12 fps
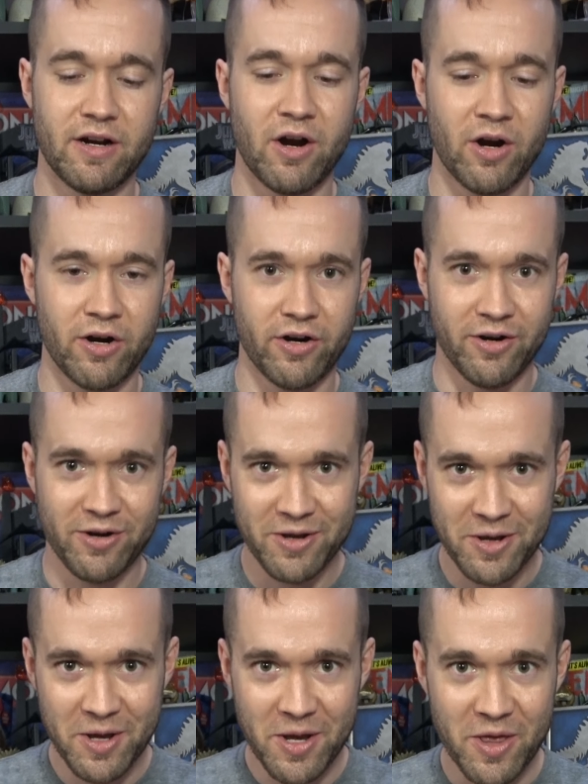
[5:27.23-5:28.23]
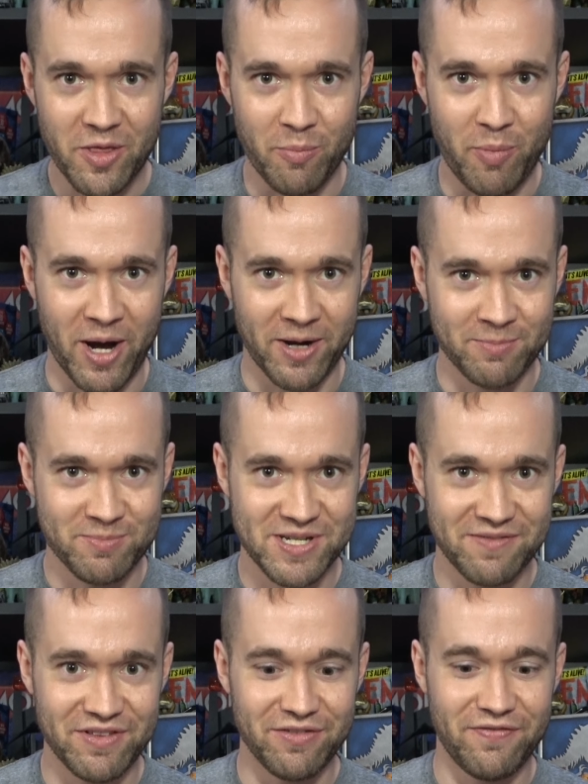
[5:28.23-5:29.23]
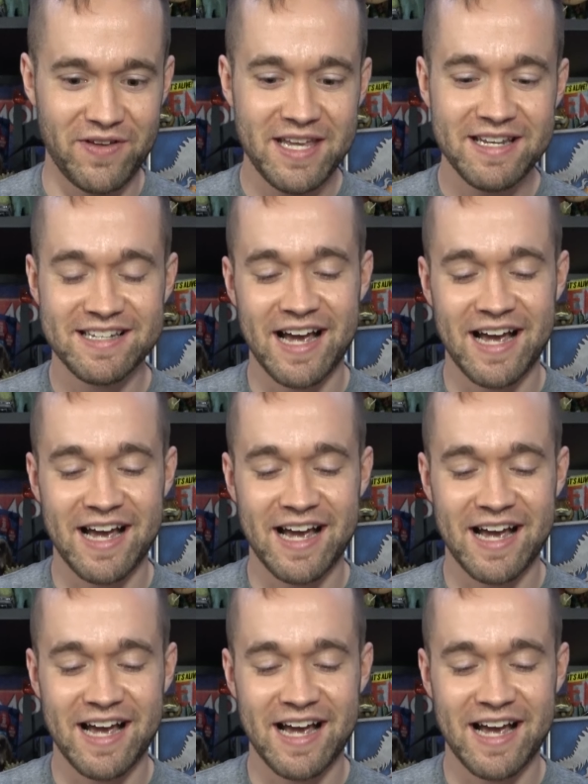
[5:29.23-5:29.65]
are the bottoms of the feet.